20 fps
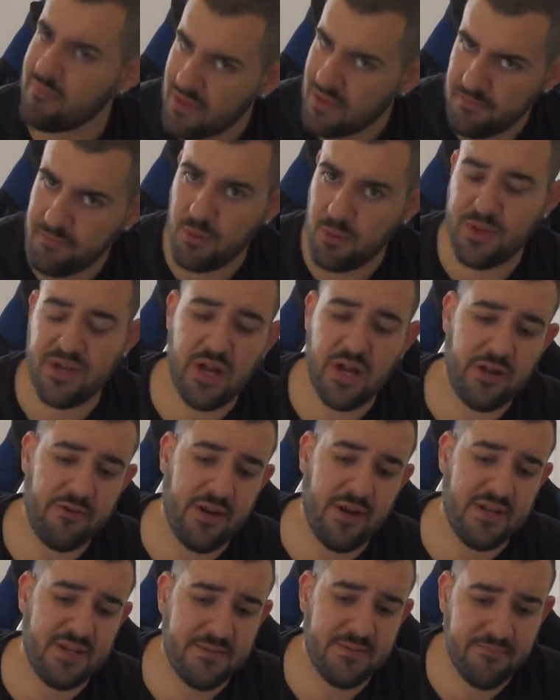But we
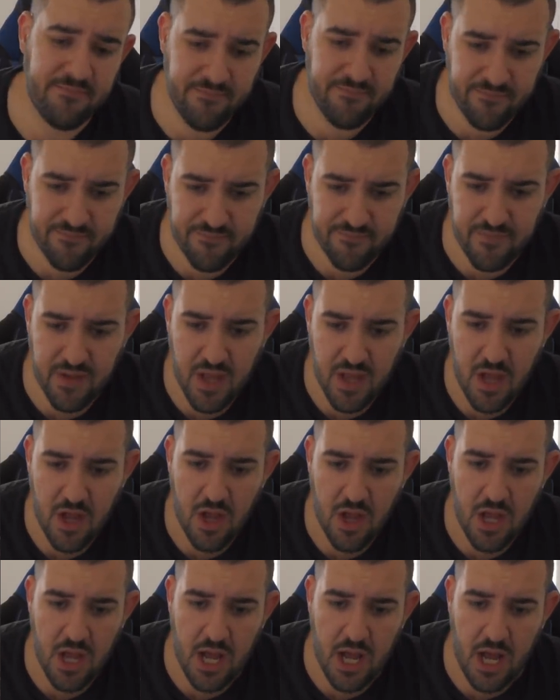digress.
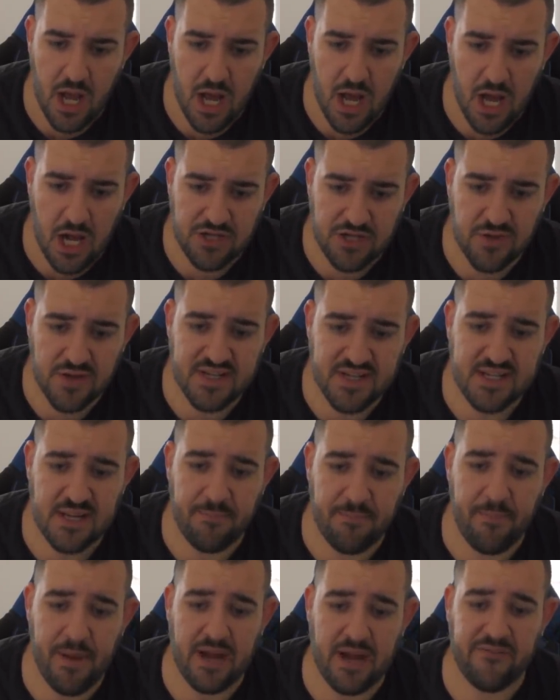I took a
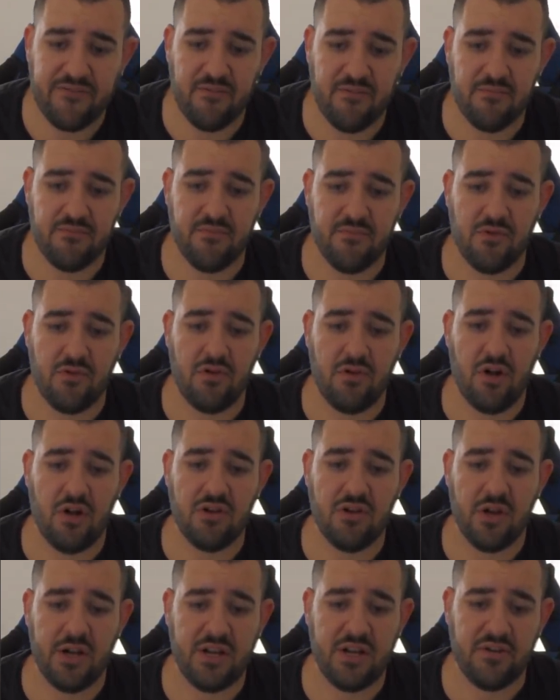step back from all
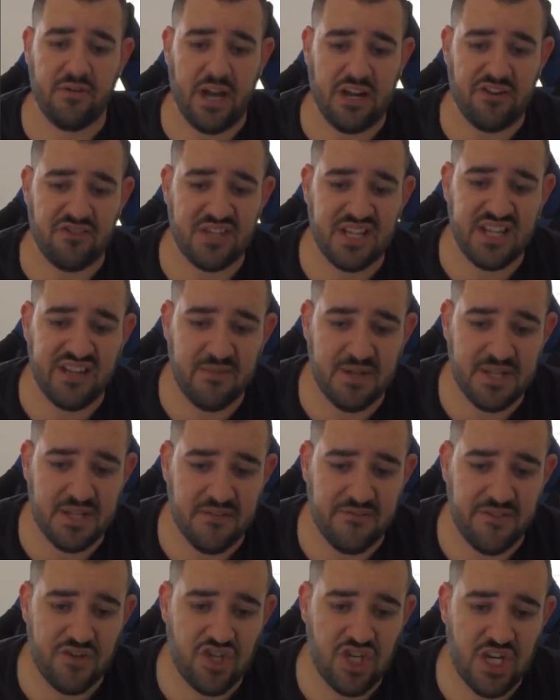online interactions to give
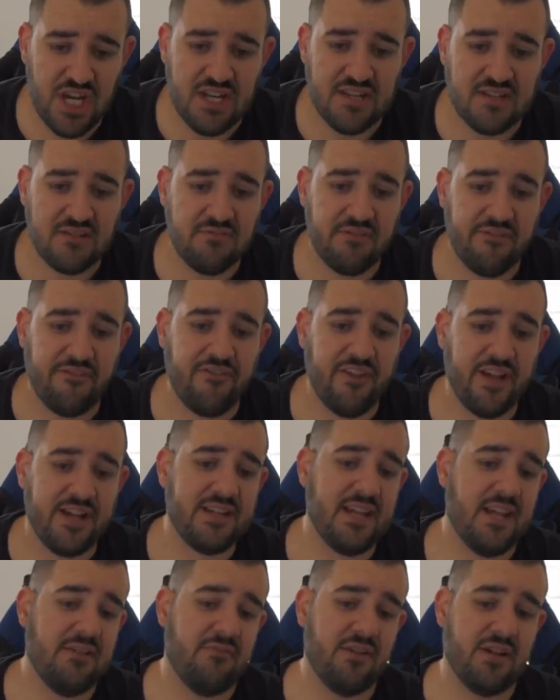myself a chance to reflect
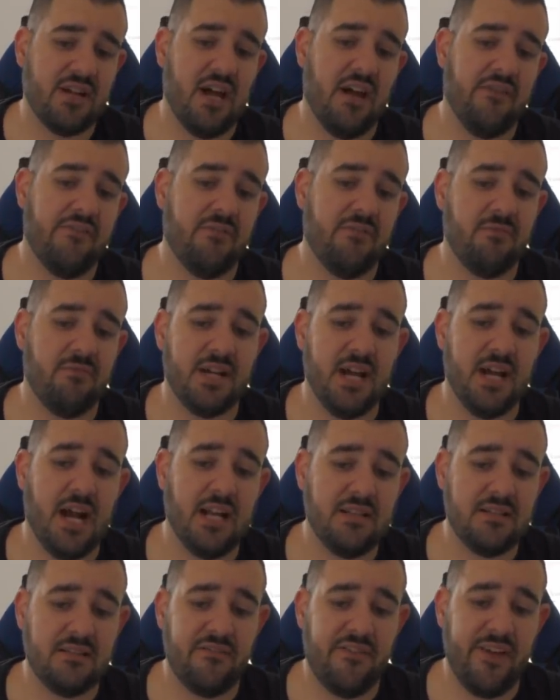and recover,
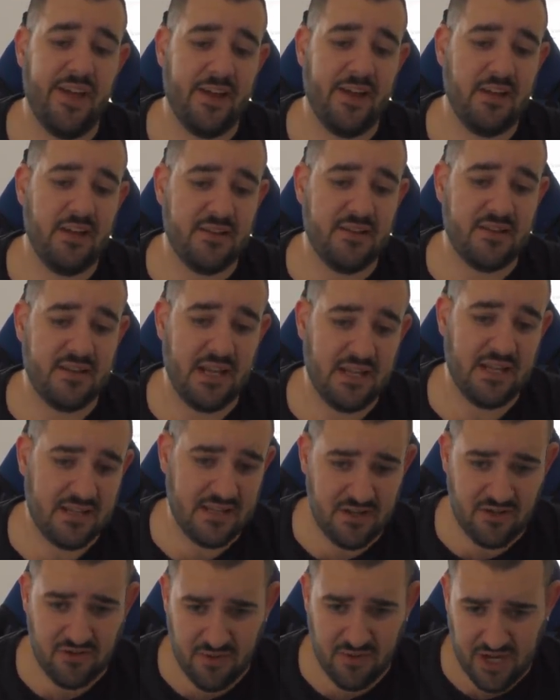regardless of how you see the
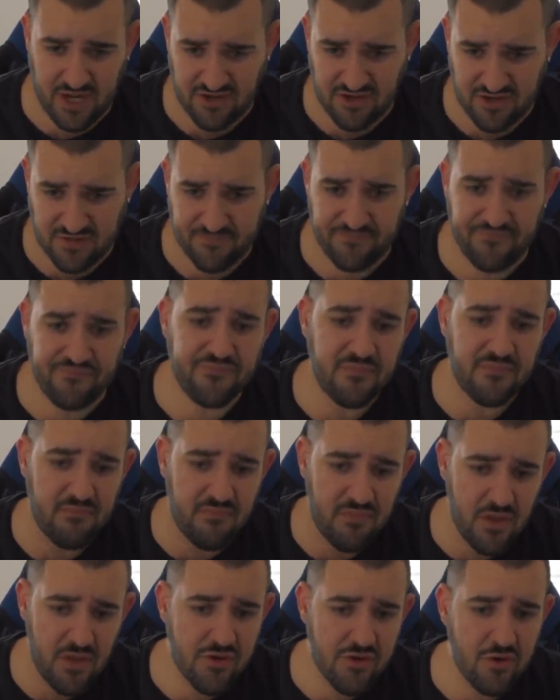situation.
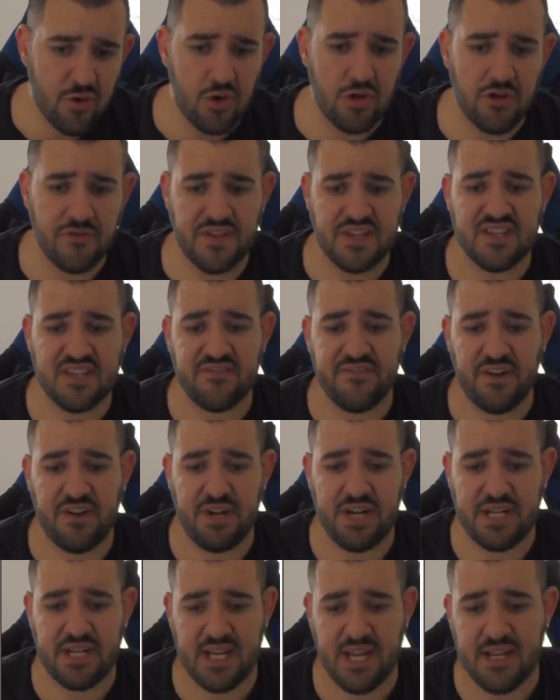All of this is very
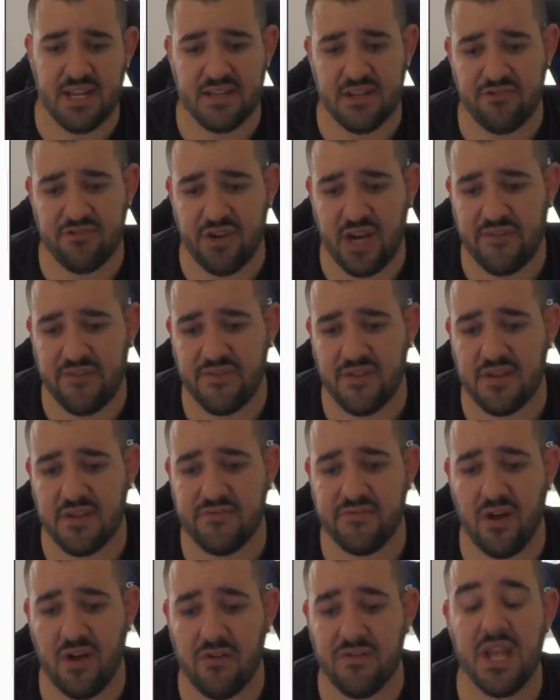intense and draining for those
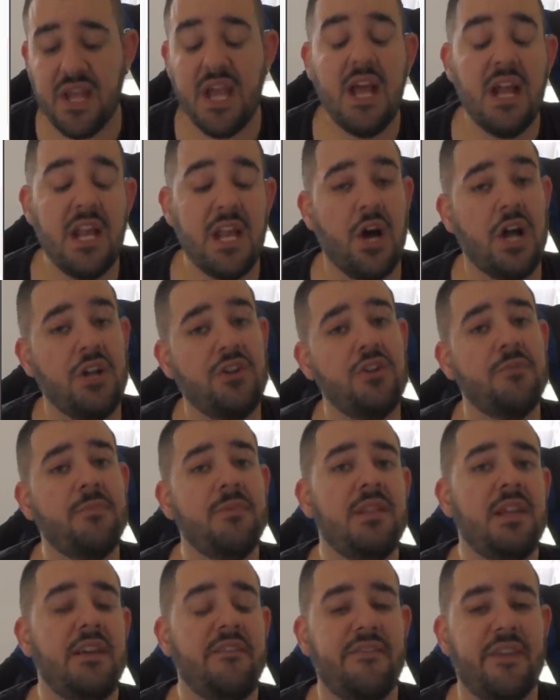involved. Now, I do
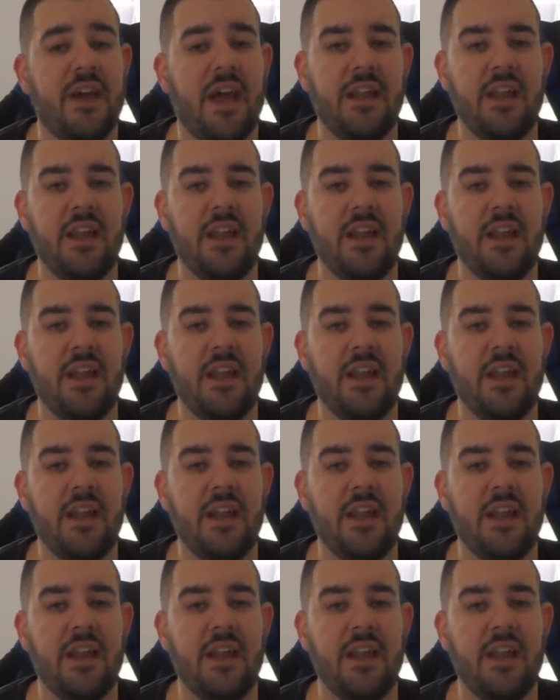believe that.